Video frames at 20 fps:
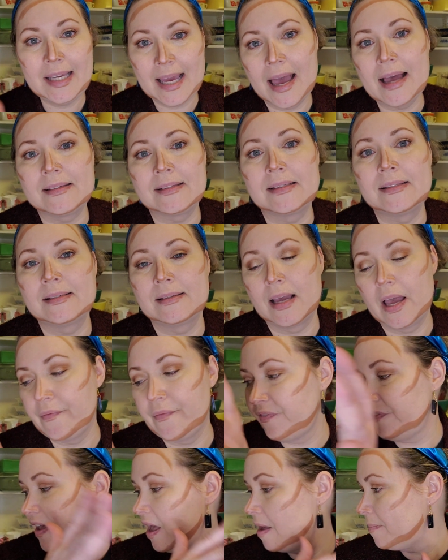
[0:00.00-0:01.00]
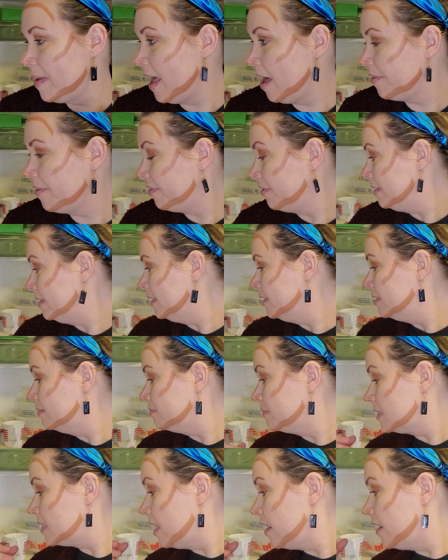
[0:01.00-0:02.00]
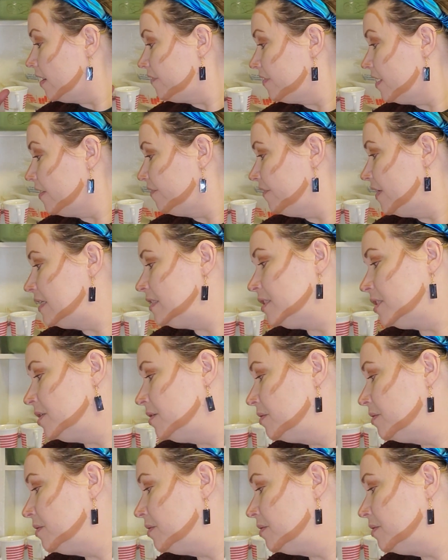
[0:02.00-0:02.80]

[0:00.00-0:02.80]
yes, I have a foul mouth. I'm sorry if that offends